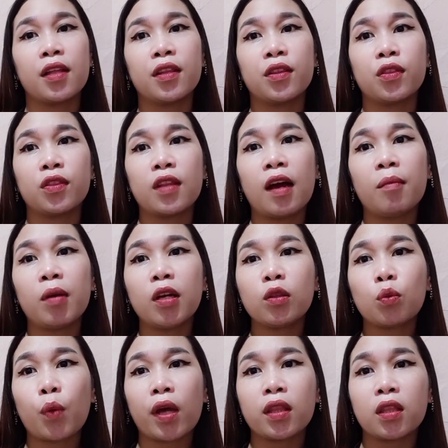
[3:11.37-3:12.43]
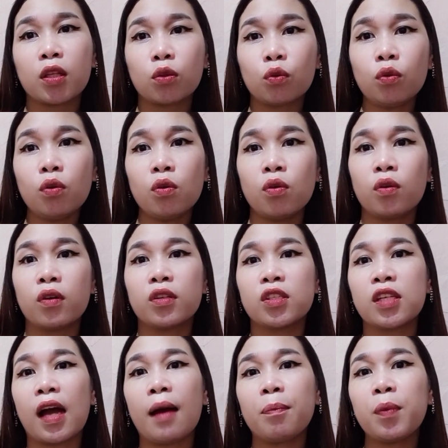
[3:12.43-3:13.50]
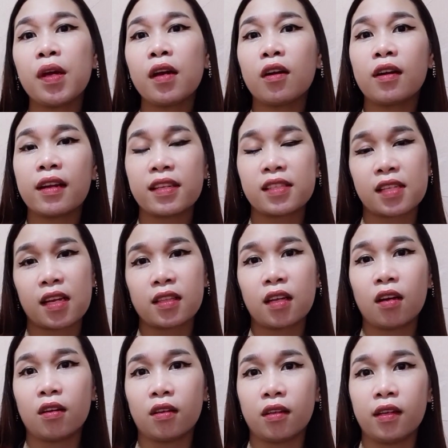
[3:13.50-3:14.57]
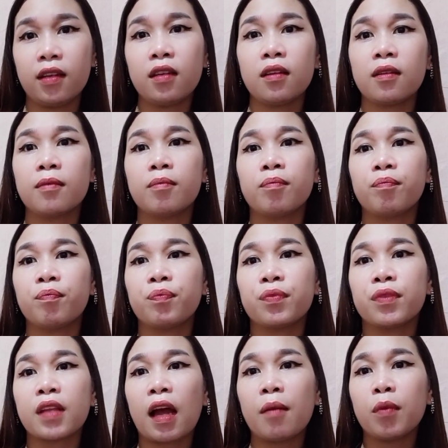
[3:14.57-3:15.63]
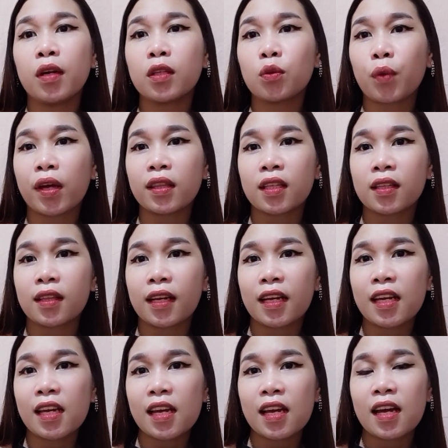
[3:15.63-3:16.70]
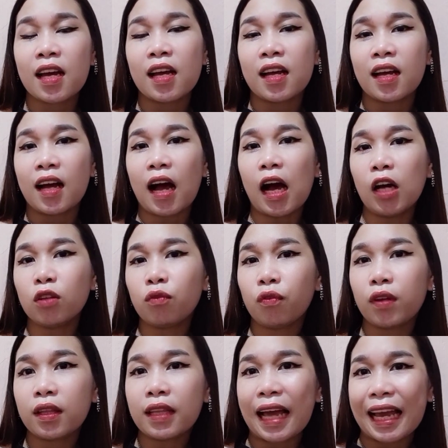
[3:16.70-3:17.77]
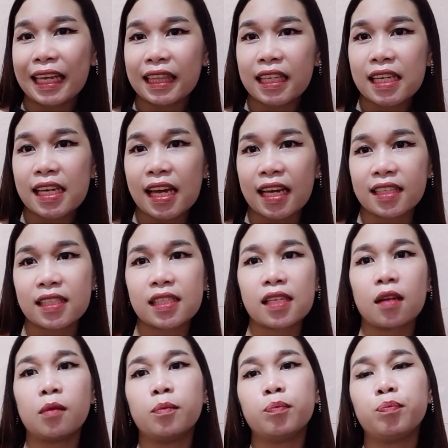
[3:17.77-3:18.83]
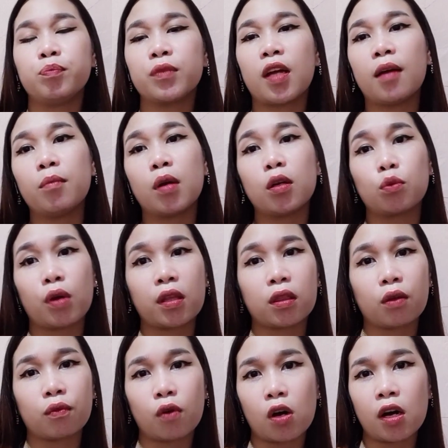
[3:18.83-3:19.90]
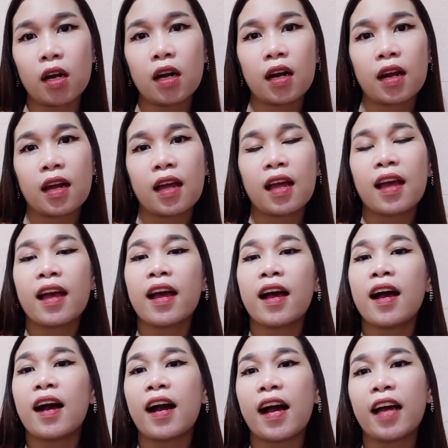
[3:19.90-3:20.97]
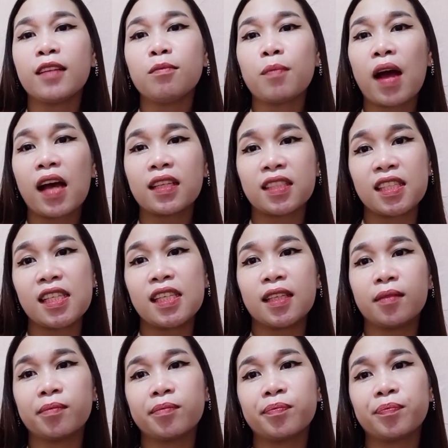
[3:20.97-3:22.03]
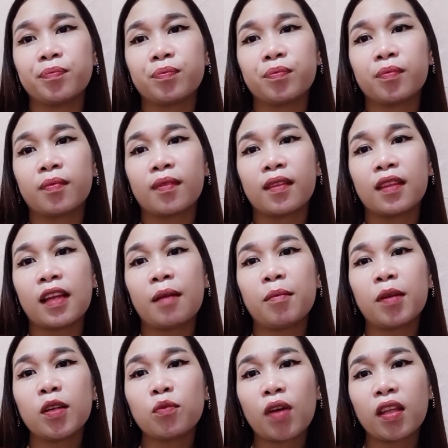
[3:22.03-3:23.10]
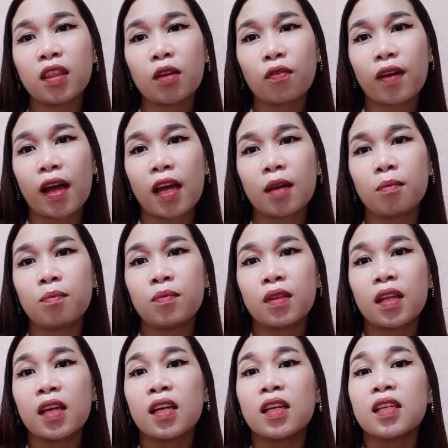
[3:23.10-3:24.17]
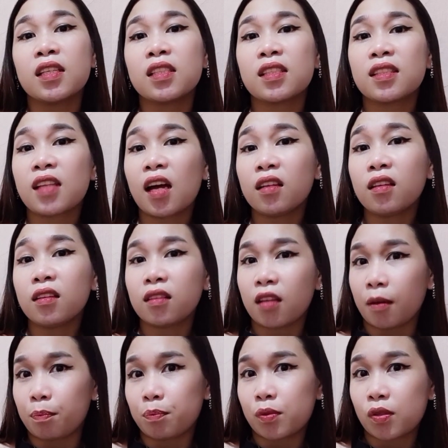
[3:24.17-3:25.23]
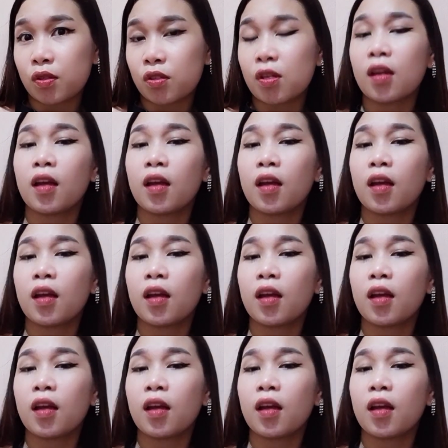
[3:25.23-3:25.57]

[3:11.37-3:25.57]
Number 22, Shopee or Lazada haul. Number 23, outfit ideas. Number 24, unboxing. Number 25, study tips.